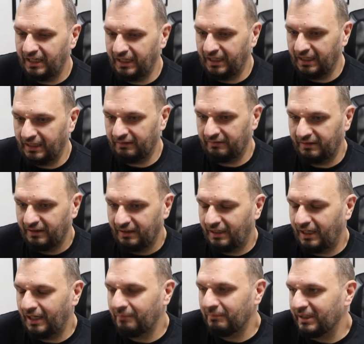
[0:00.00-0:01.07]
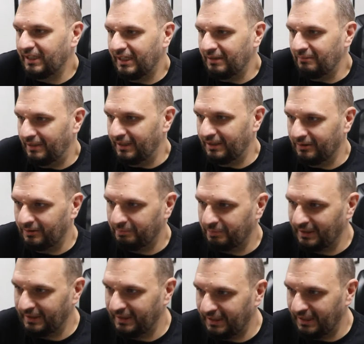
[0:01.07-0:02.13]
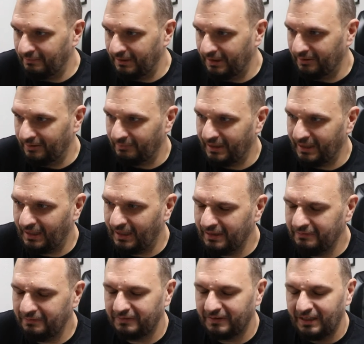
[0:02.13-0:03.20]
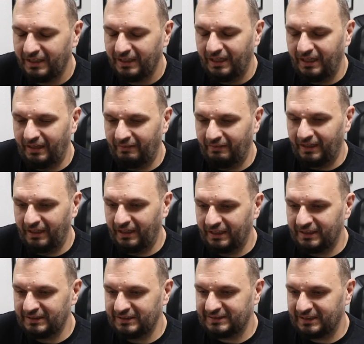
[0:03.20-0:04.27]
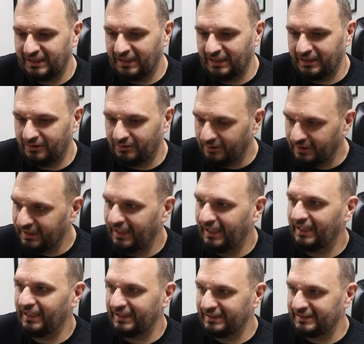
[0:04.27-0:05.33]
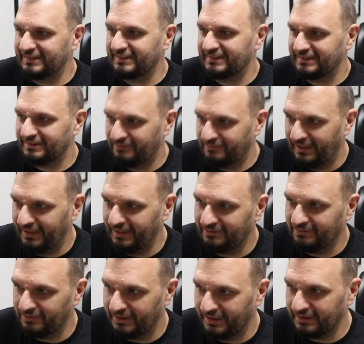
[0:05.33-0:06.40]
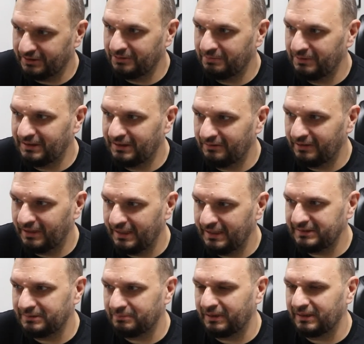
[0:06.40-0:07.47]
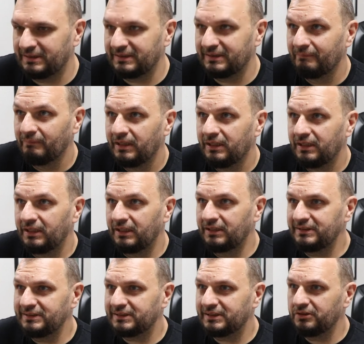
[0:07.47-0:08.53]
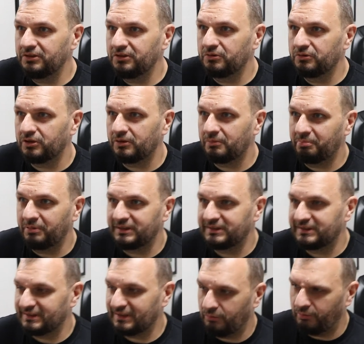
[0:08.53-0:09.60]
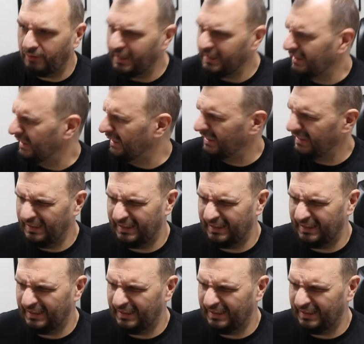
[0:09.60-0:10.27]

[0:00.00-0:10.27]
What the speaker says: And I'm a gay man, openly gay man all my life. And then I decide like, okay, let's fight for LGBT rights. But in Eastern Europe, it's quite like